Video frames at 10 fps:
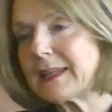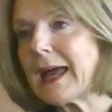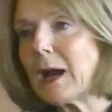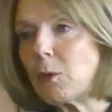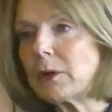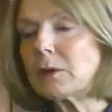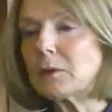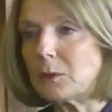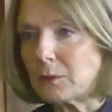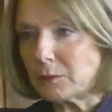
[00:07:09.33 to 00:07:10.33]
in
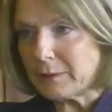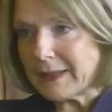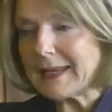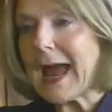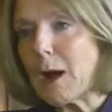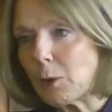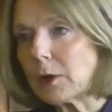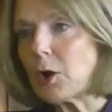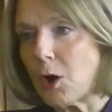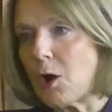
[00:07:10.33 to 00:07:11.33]
our in
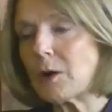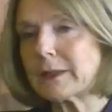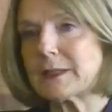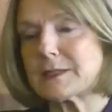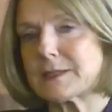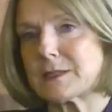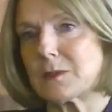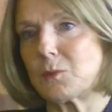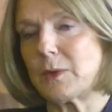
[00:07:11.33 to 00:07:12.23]
our caucus,